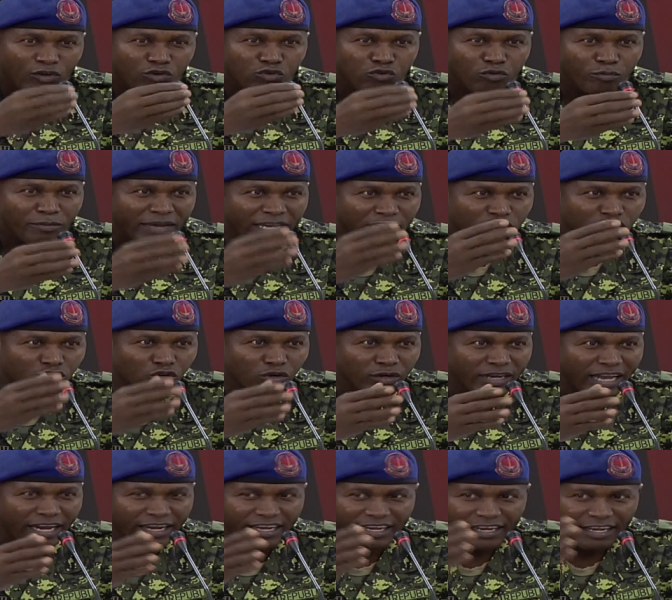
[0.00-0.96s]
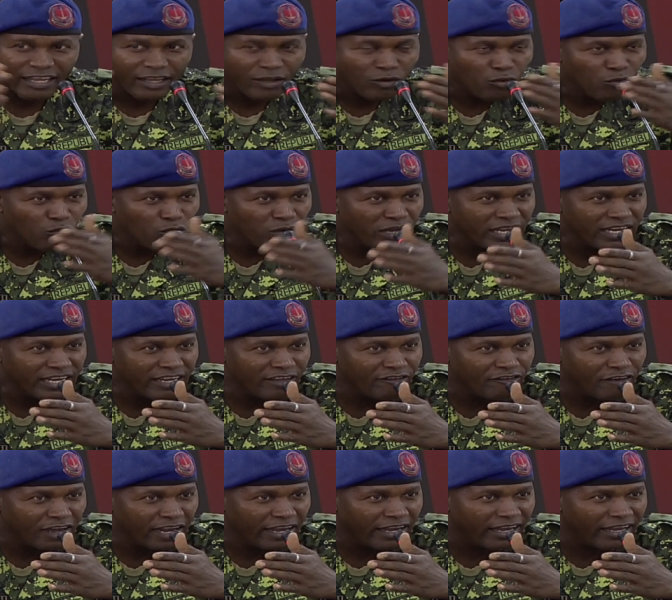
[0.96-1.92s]
to make sure that we
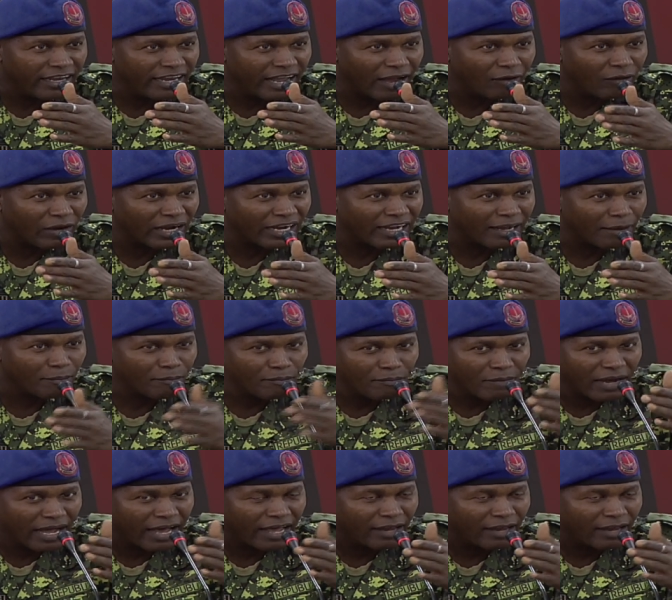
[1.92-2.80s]
defend our camp